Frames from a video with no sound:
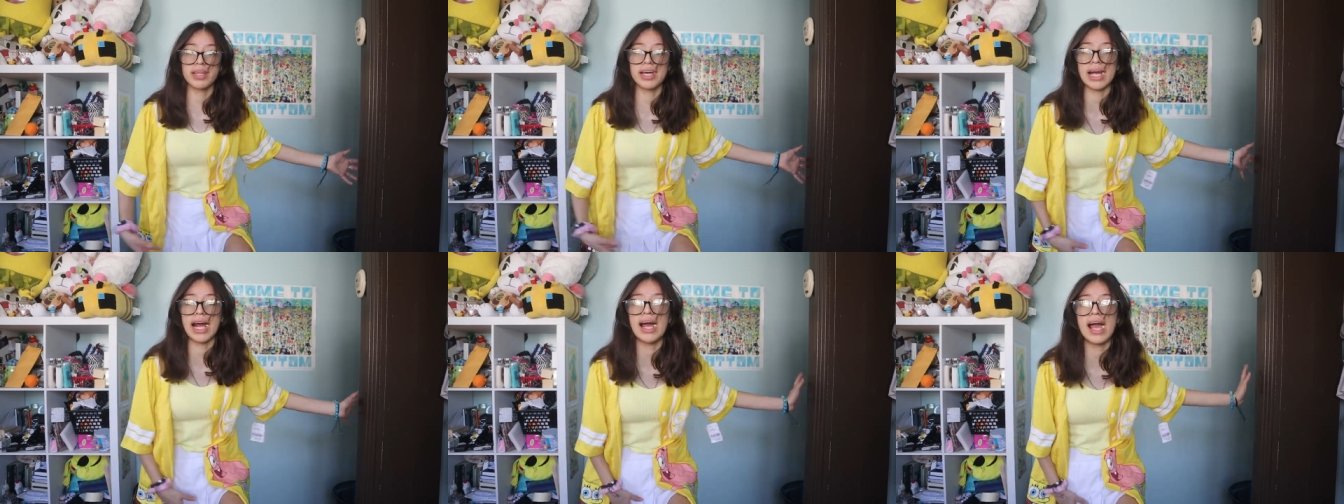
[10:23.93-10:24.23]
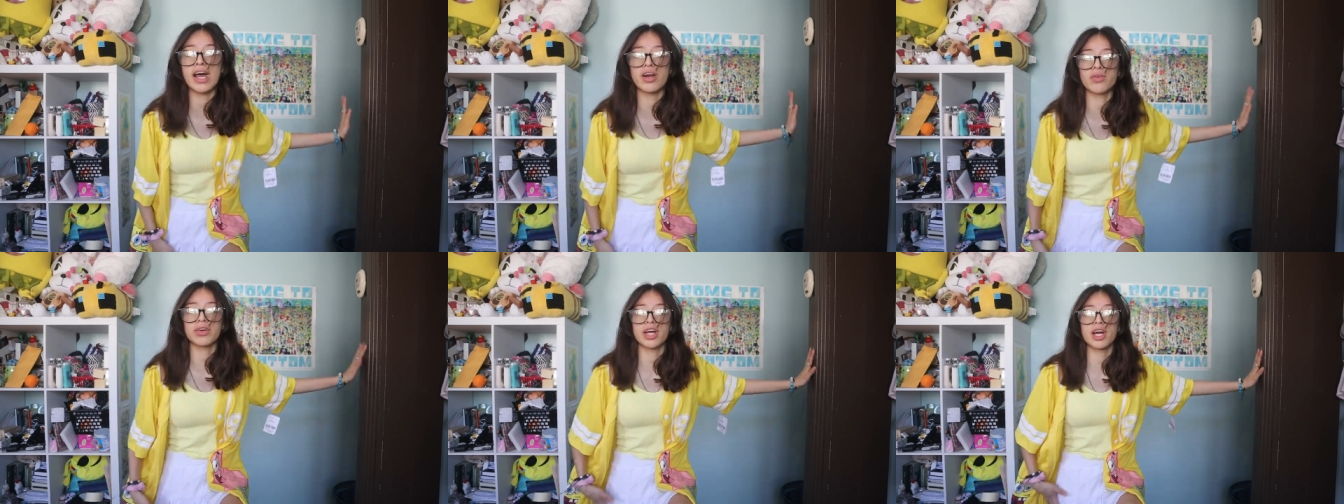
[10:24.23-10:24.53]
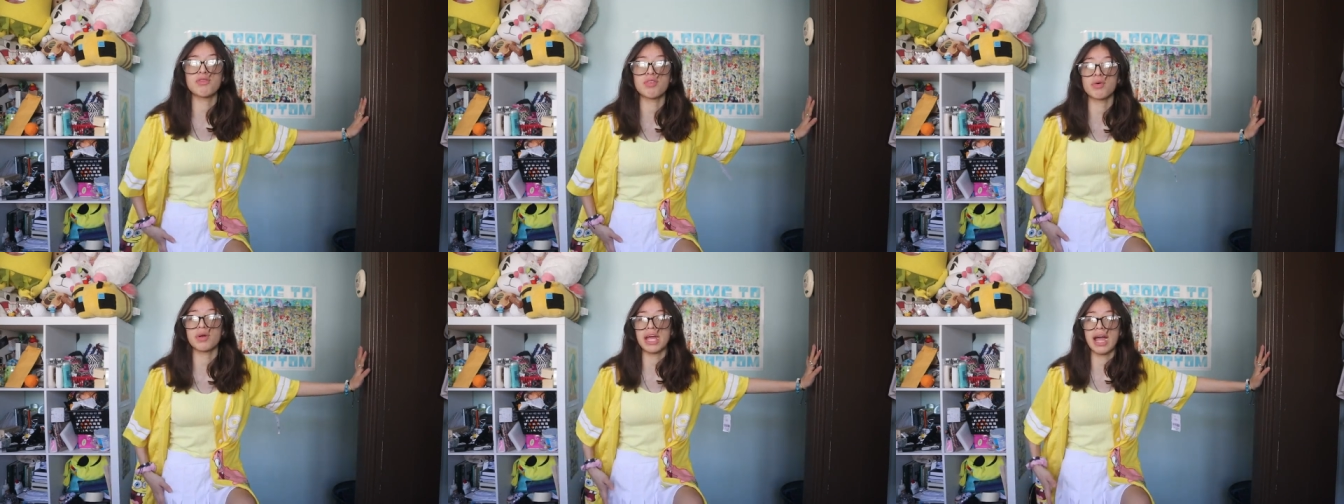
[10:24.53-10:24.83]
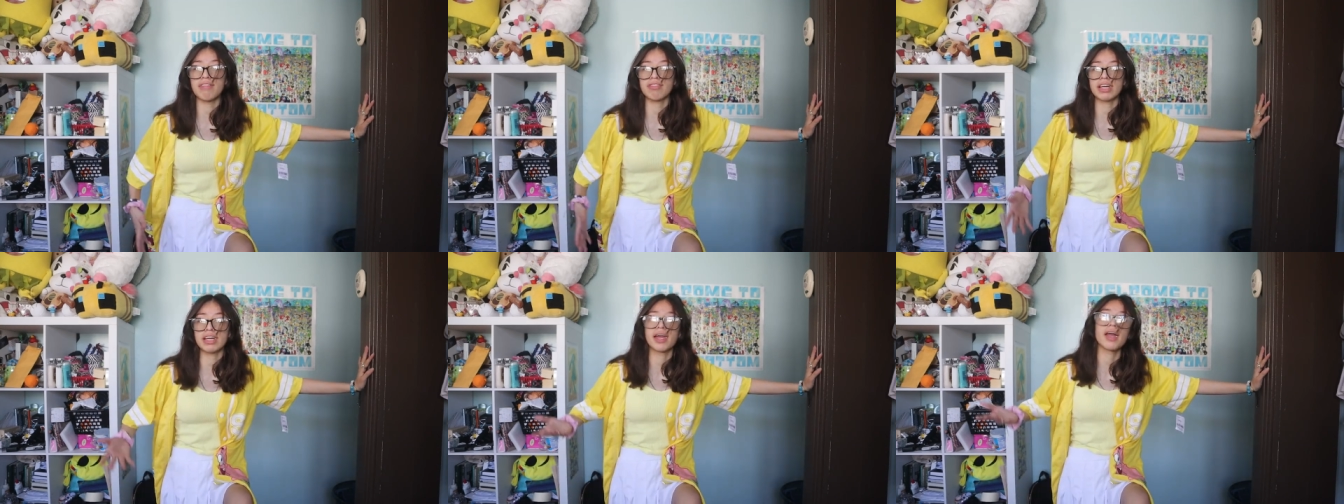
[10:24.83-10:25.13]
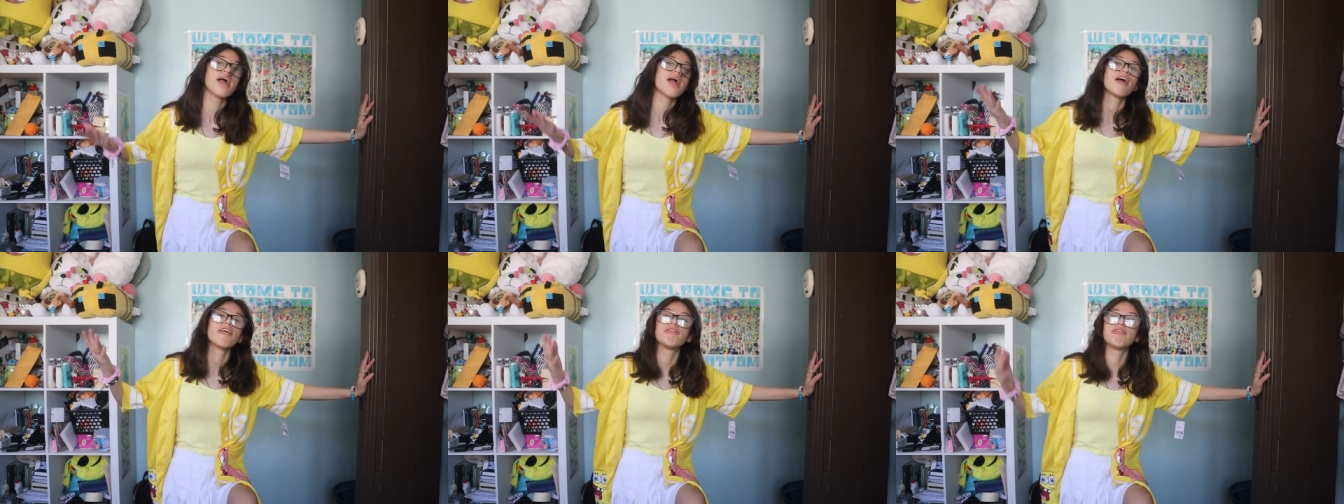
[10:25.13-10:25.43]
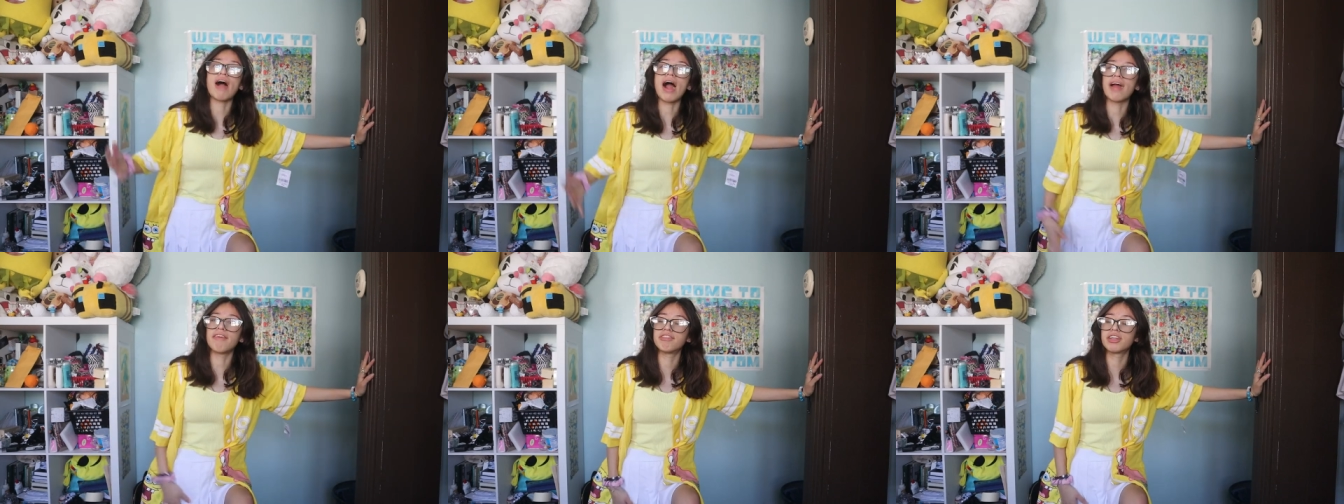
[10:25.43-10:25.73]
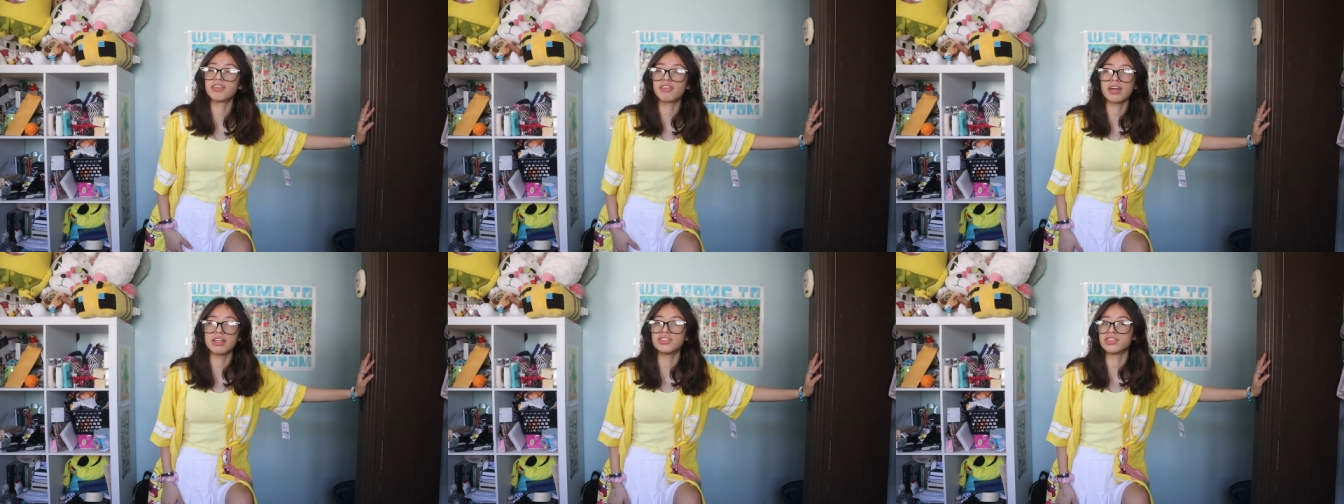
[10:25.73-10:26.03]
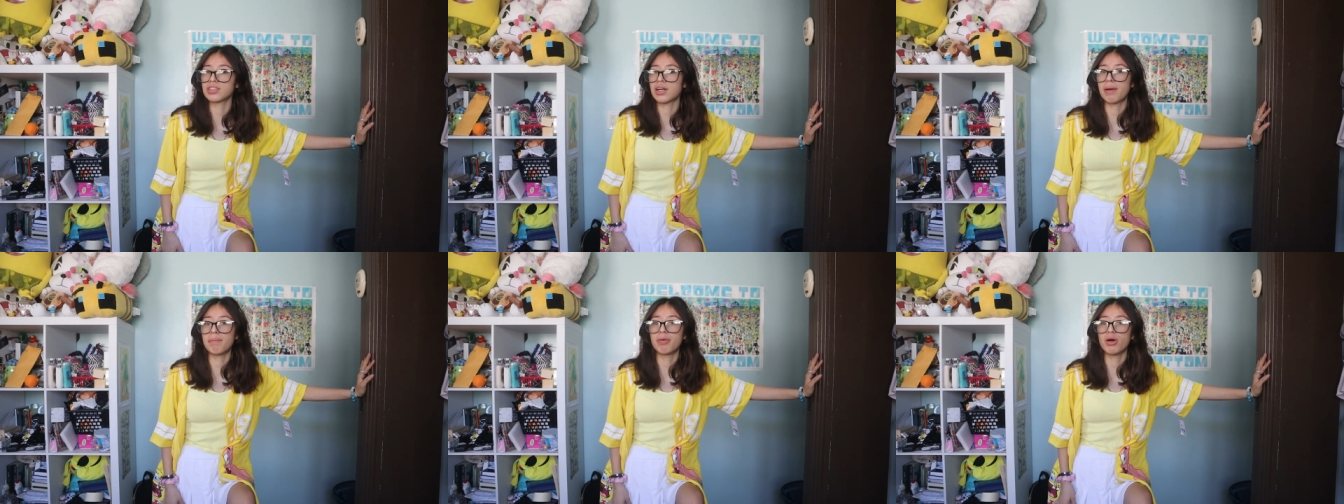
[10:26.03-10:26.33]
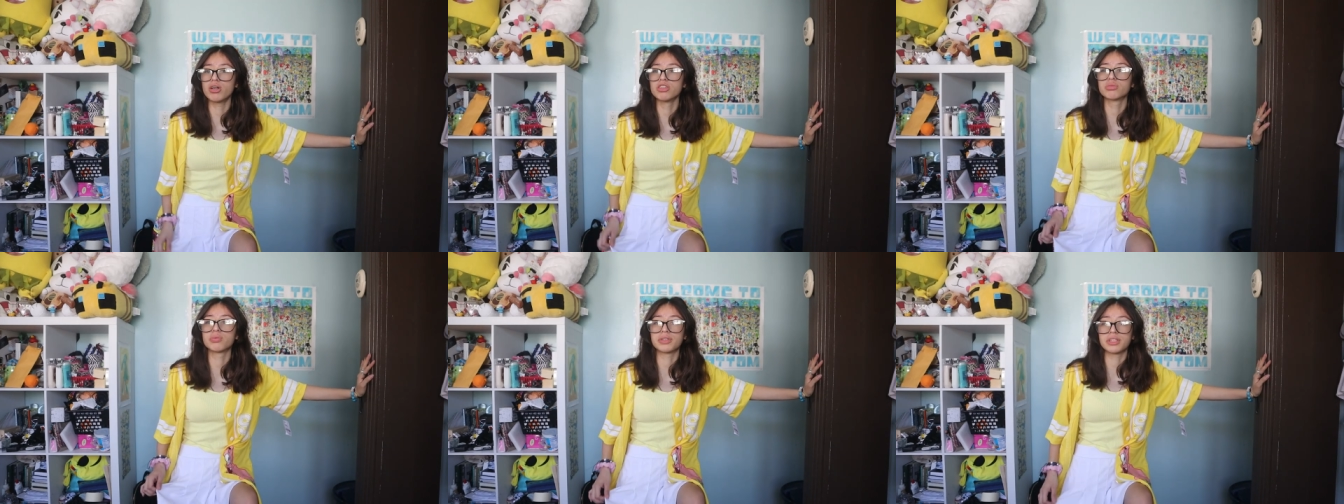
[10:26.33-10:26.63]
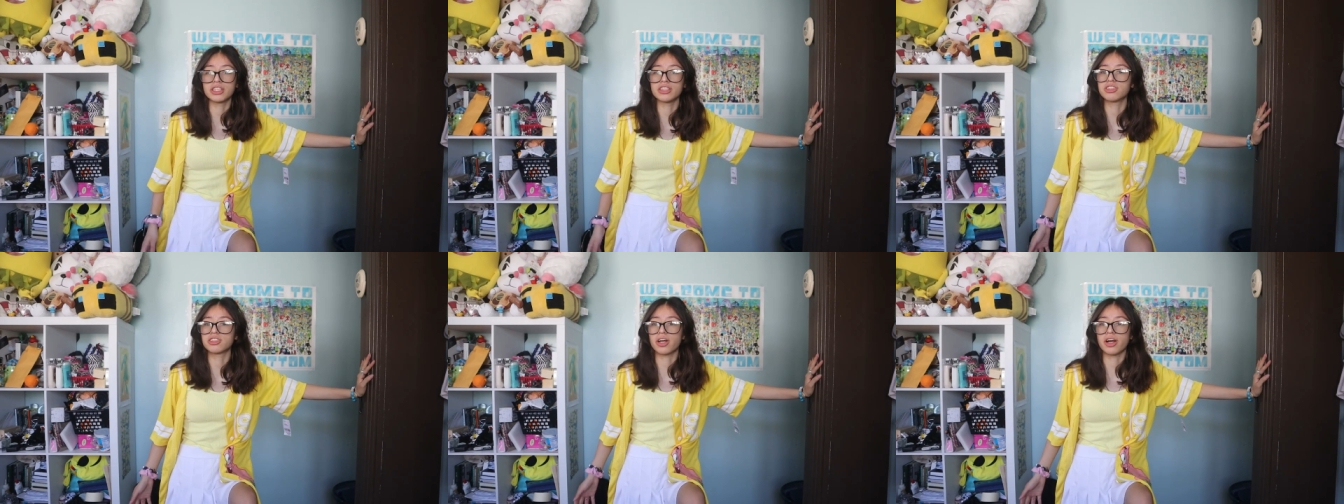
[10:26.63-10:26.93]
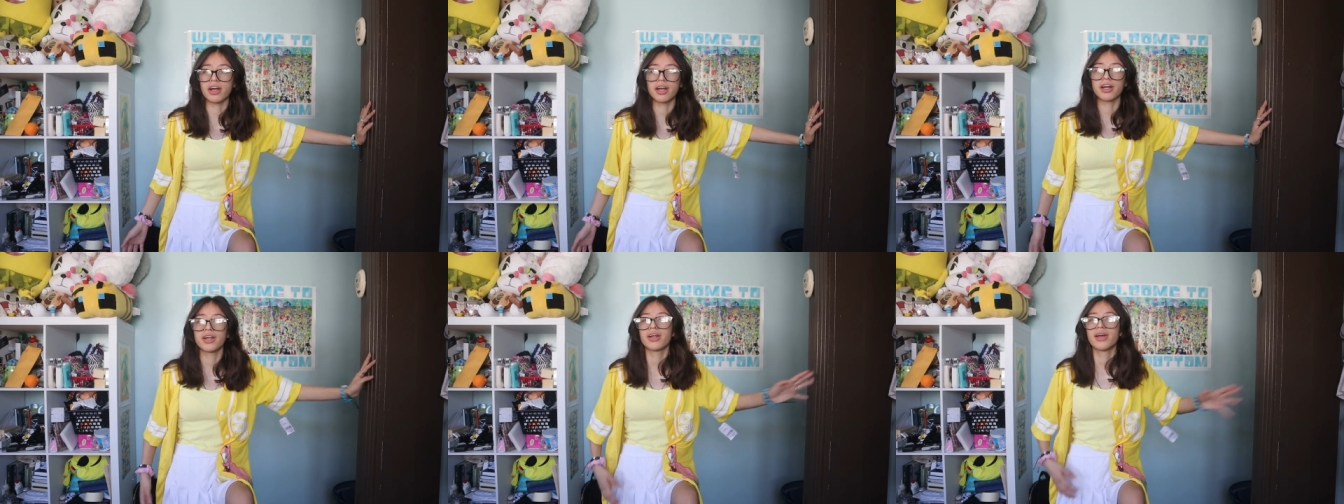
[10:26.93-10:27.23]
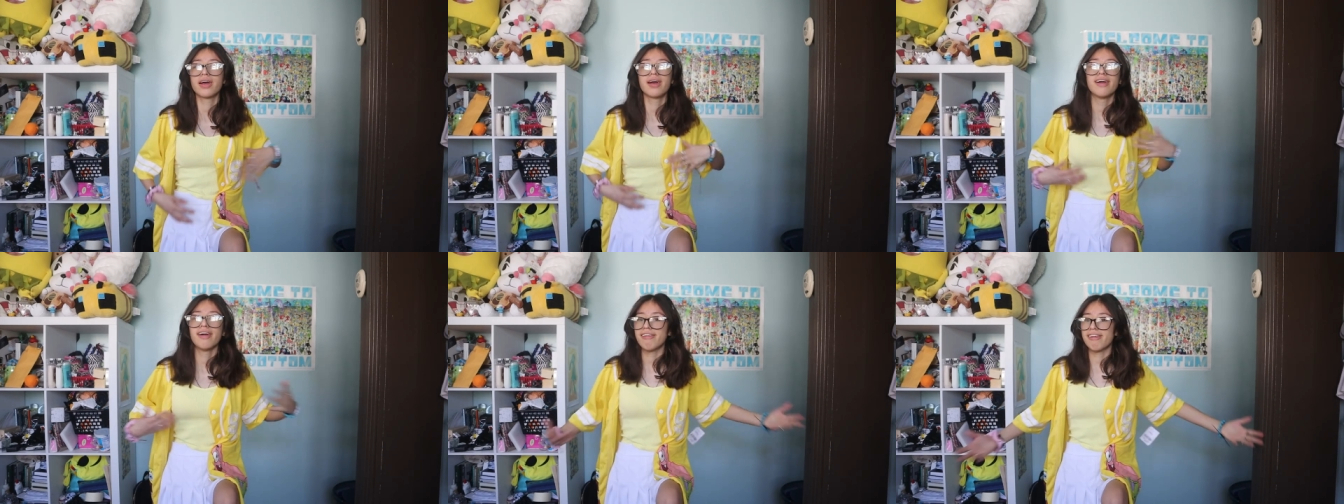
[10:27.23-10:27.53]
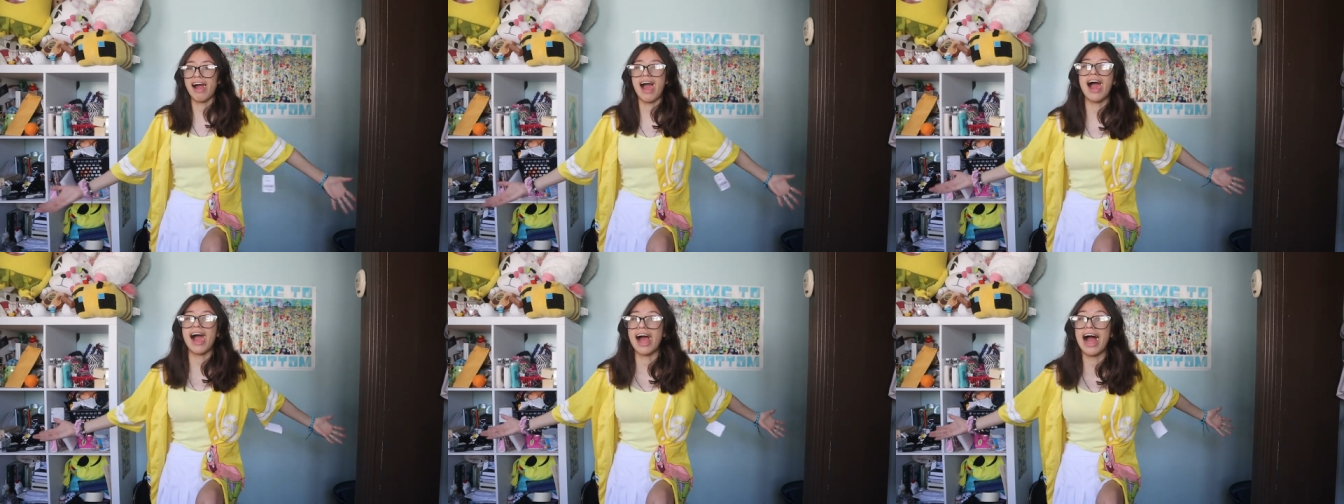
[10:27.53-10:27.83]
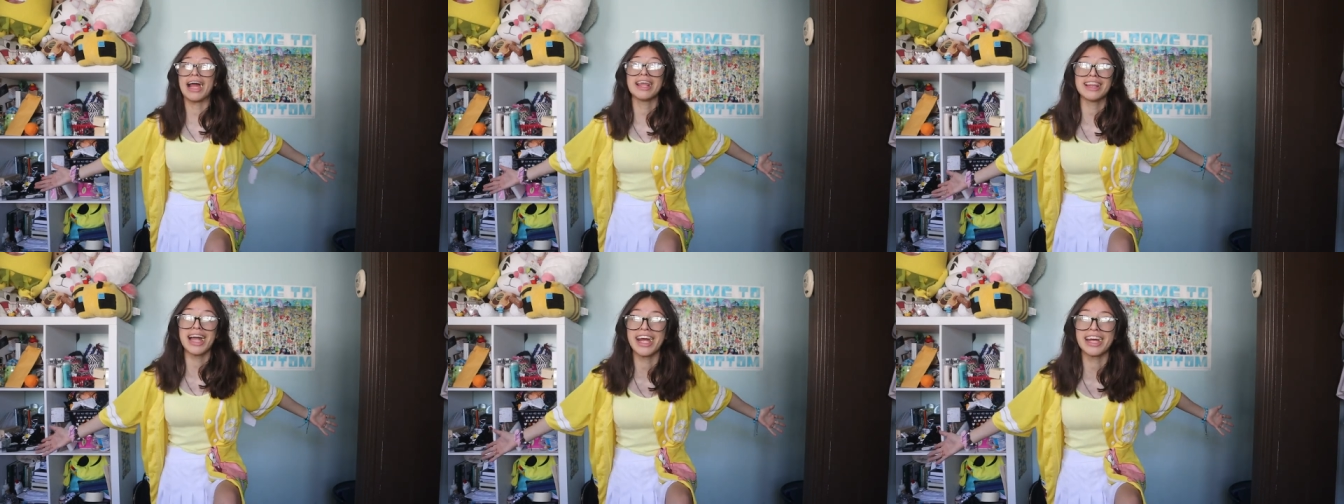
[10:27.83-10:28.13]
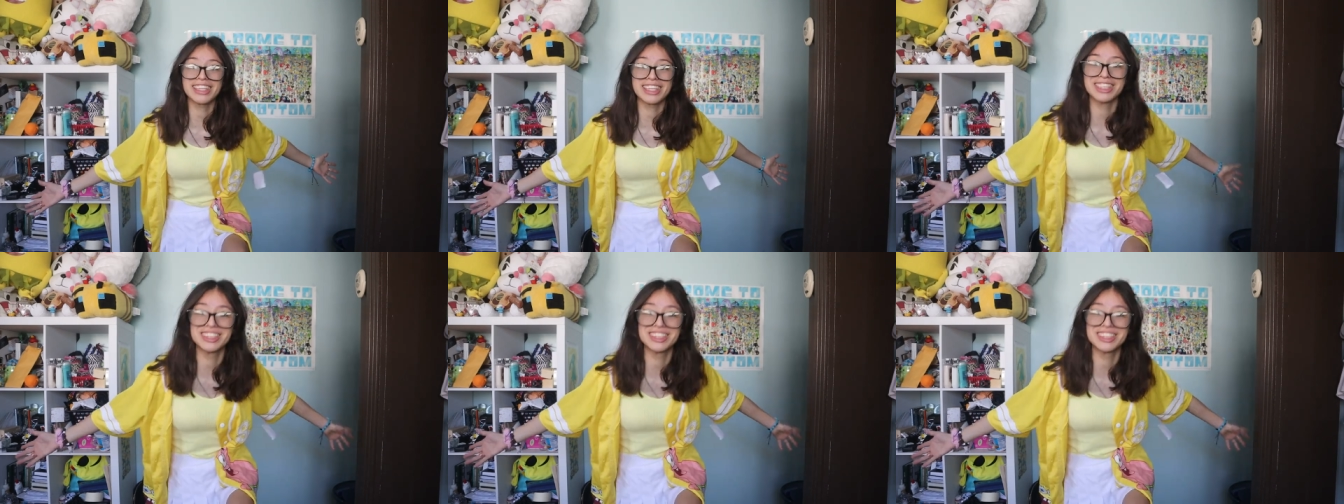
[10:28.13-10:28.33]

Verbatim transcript: Like, I, I don't care if I already have like five different Instagram posts with this skirt. I like